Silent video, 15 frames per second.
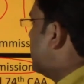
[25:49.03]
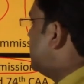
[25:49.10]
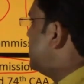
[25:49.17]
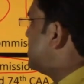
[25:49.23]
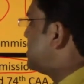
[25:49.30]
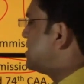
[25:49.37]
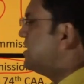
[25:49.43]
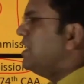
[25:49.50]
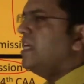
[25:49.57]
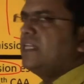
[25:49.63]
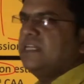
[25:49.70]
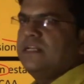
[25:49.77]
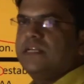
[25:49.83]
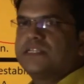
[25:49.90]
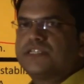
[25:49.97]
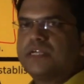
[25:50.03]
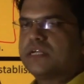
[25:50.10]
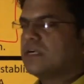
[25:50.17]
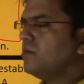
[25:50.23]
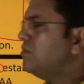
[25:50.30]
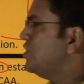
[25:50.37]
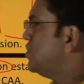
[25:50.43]
and this State Election
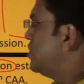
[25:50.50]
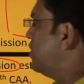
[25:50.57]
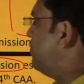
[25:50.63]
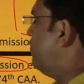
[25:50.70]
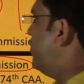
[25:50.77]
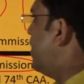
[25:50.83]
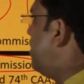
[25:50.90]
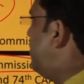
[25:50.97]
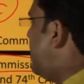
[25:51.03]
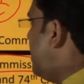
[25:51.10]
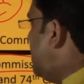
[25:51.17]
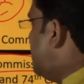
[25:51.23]
Commission will be